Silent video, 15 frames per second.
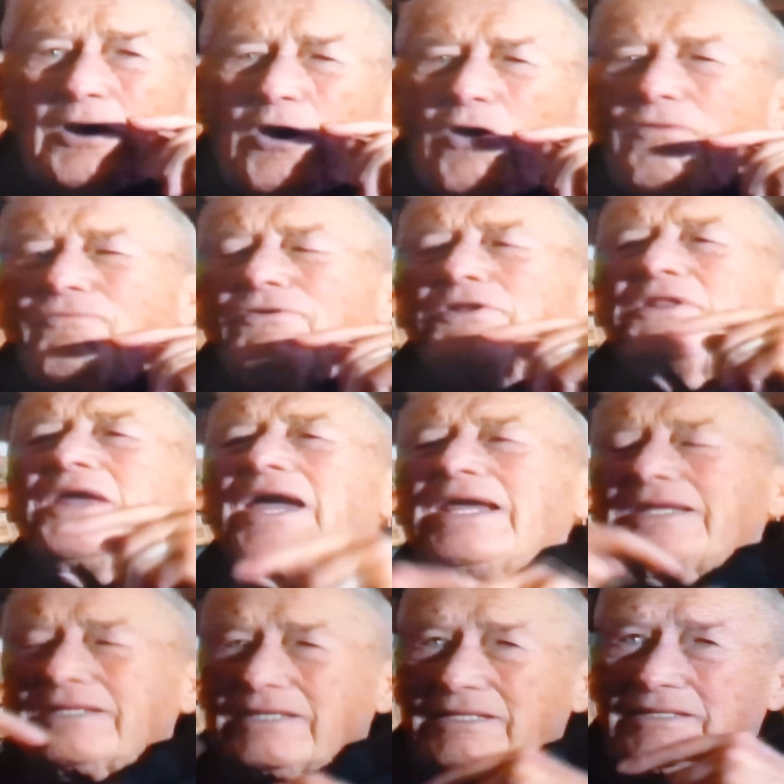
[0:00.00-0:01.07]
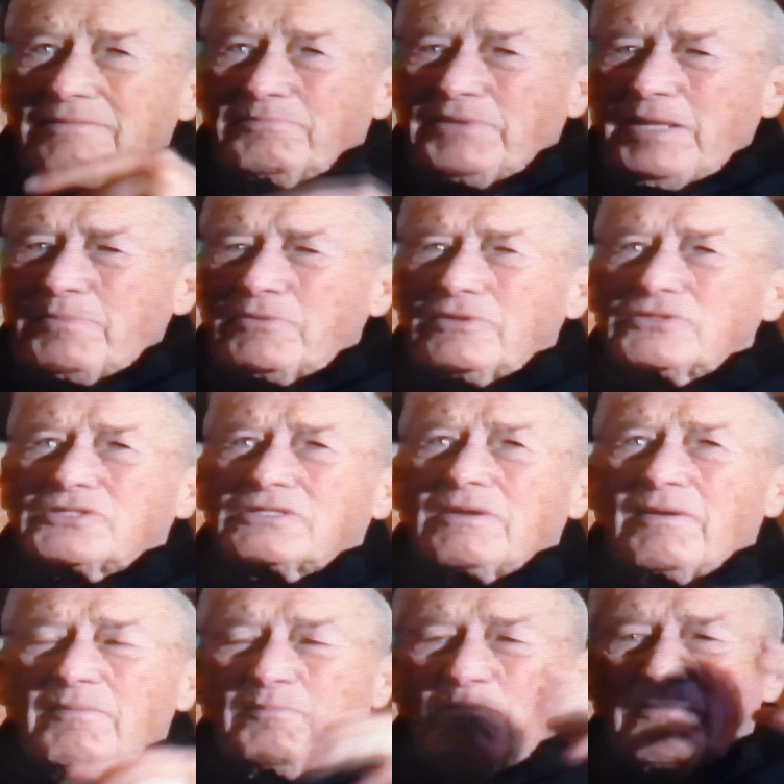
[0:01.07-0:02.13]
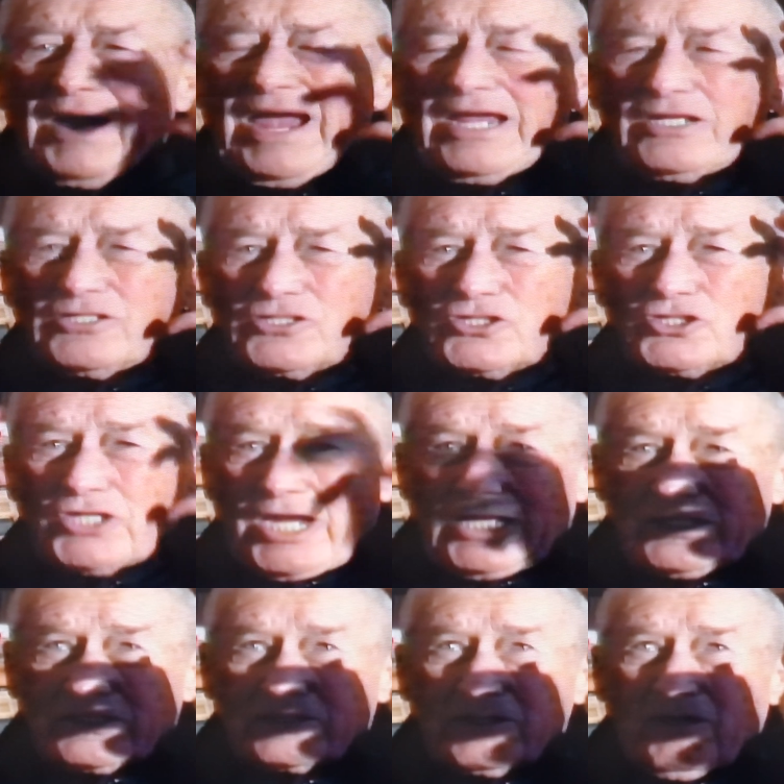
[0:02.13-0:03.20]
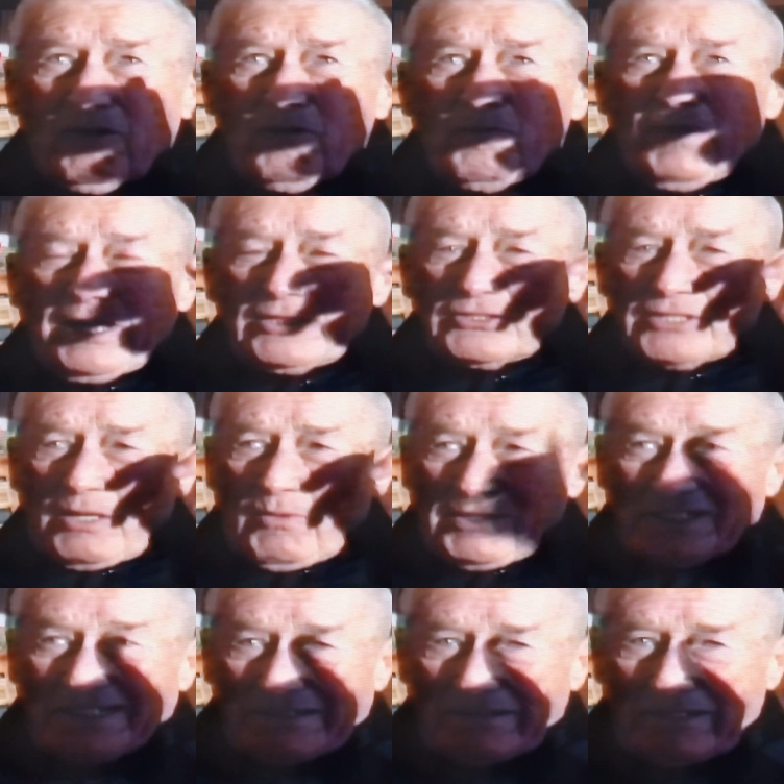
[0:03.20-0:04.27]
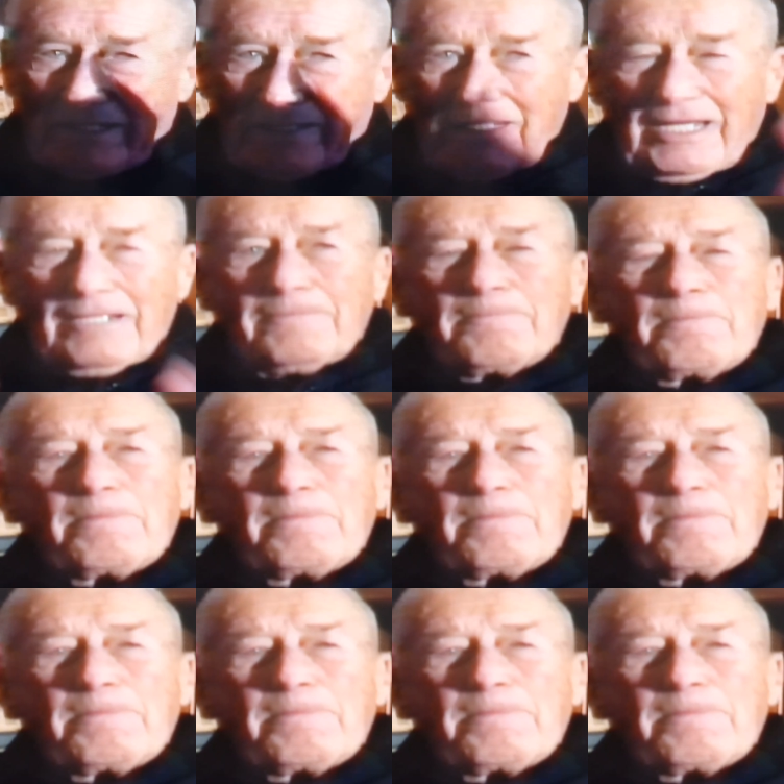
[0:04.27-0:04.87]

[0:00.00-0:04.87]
overnight, people's minds changed. The whole mindset was like that.